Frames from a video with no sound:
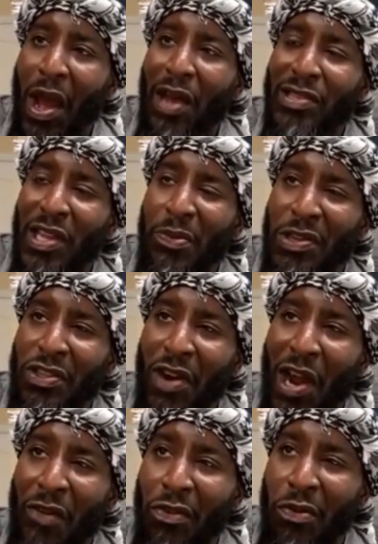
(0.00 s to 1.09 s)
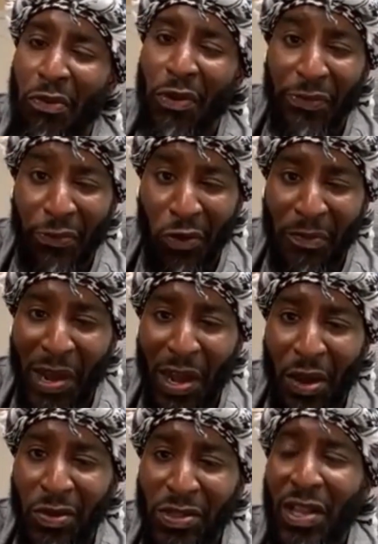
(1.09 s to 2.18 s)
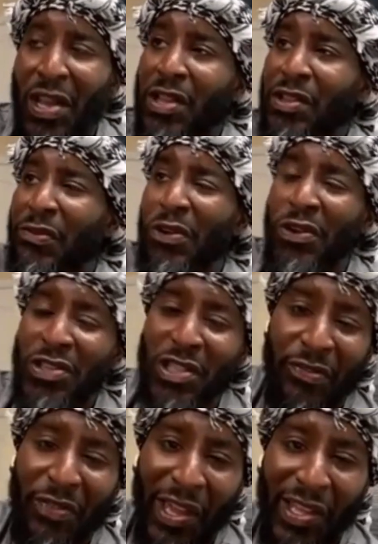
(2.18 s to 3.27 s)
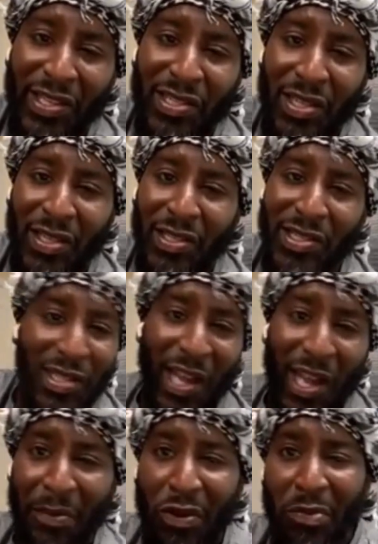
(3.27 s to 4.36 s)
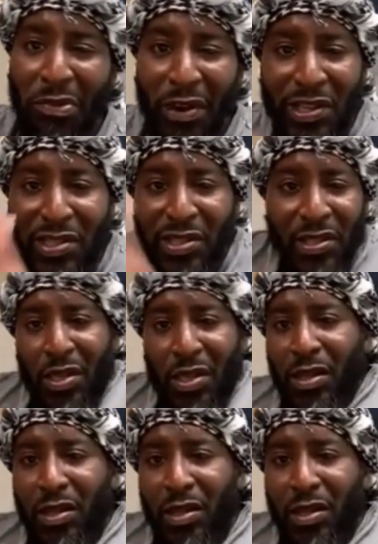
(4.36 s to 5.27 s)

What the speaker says: I say we traveled 0.4 miles. The first conveyance slammed on brakes,